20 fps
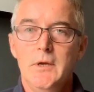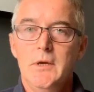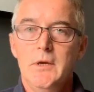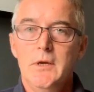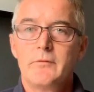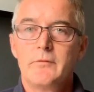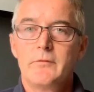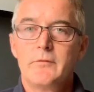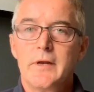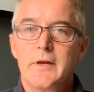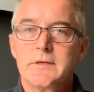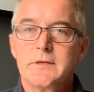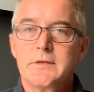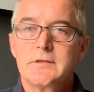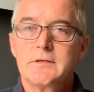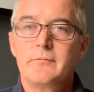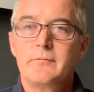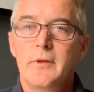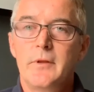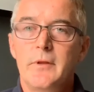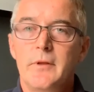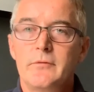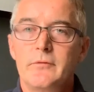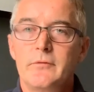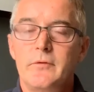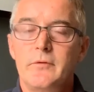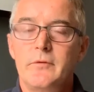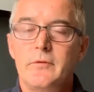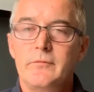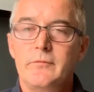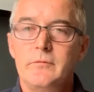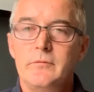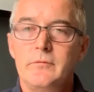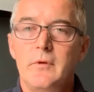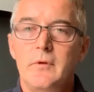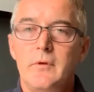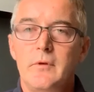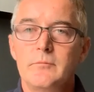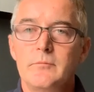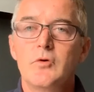over the last 6-7 months, I've
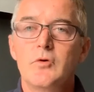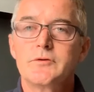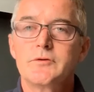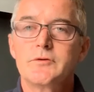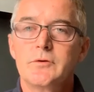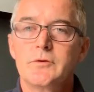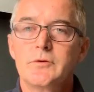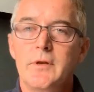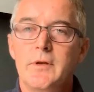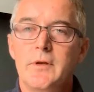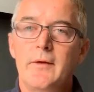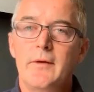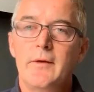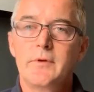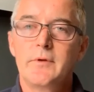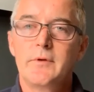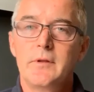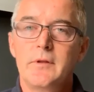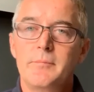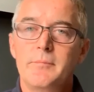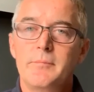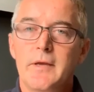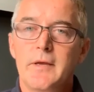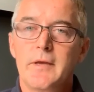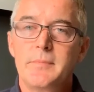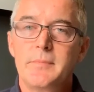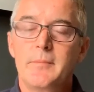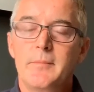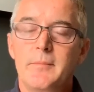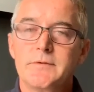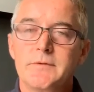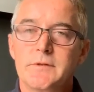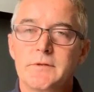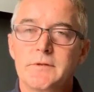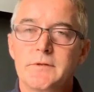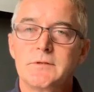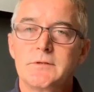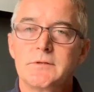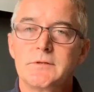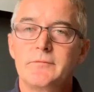done more so than I have done in the past perhaps
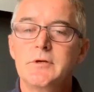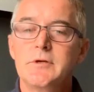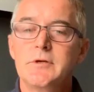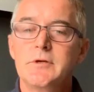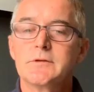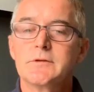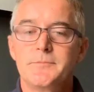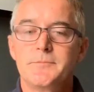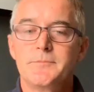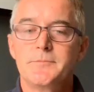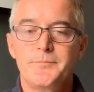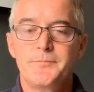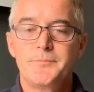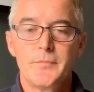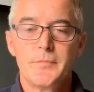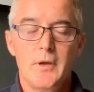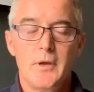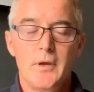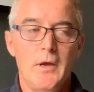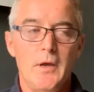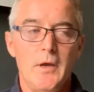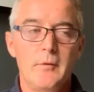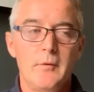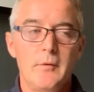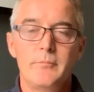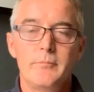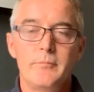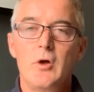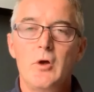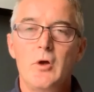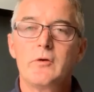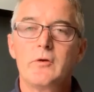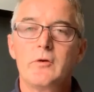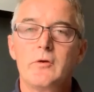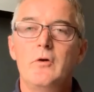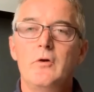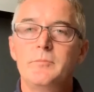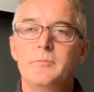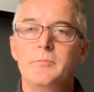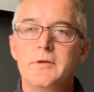6 or 7 years. But it can
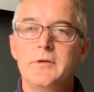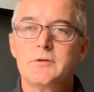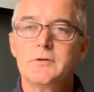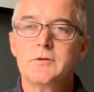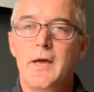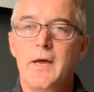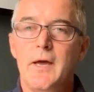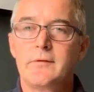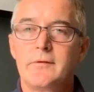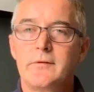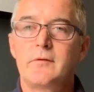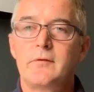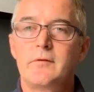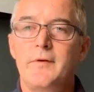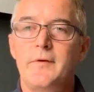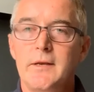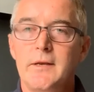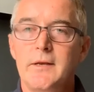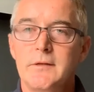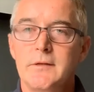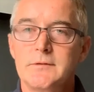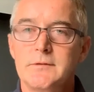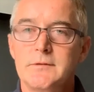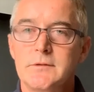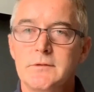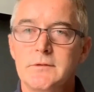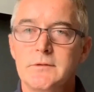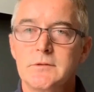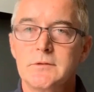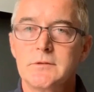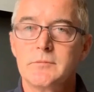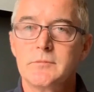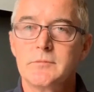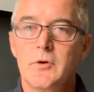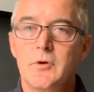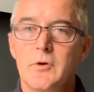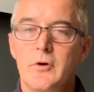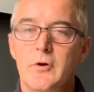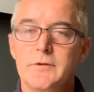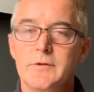also be to access a finance system,
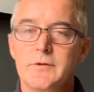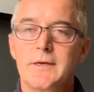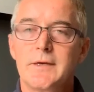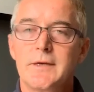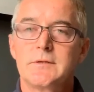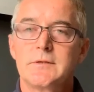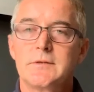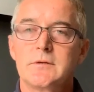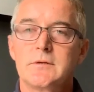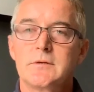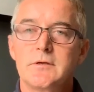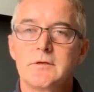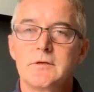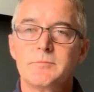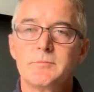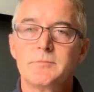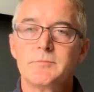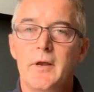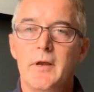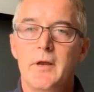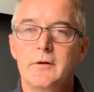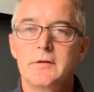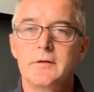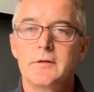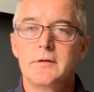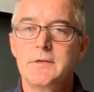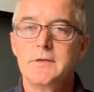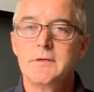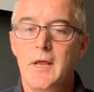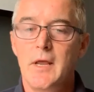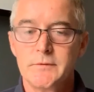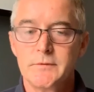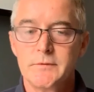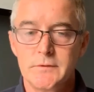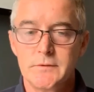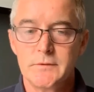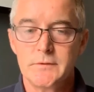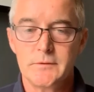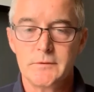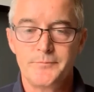or to access a customer record in a CRM
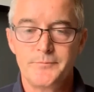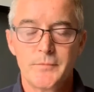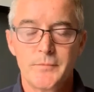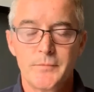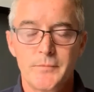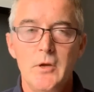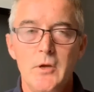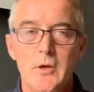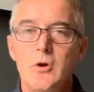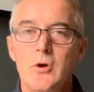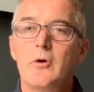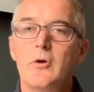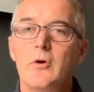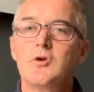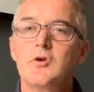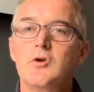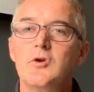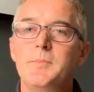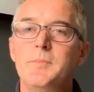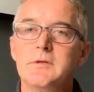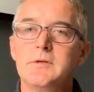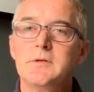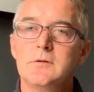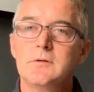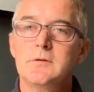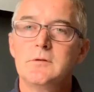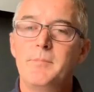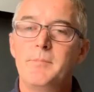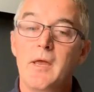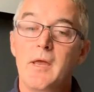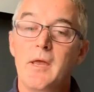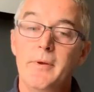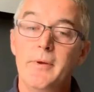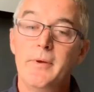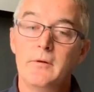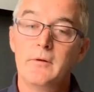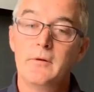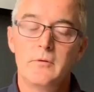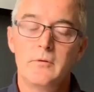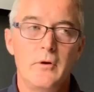system. Or it could be to pay a
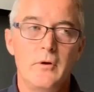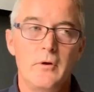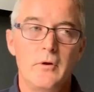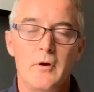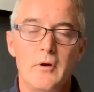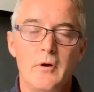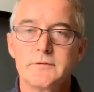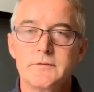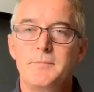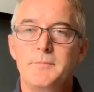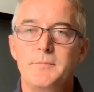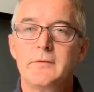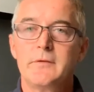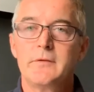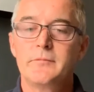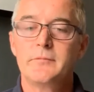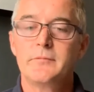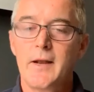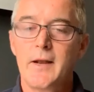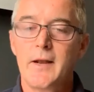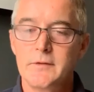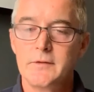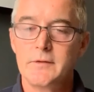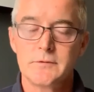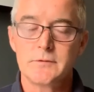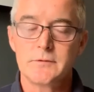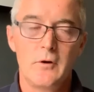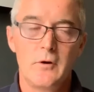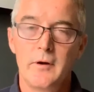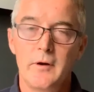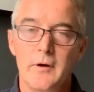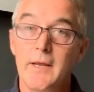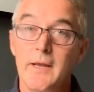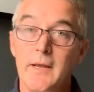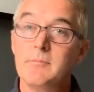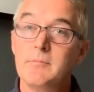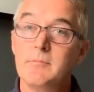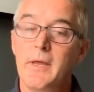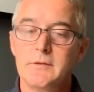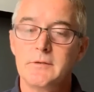bill, or pay some salaries, or
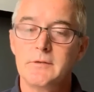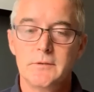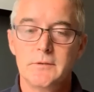getting paid.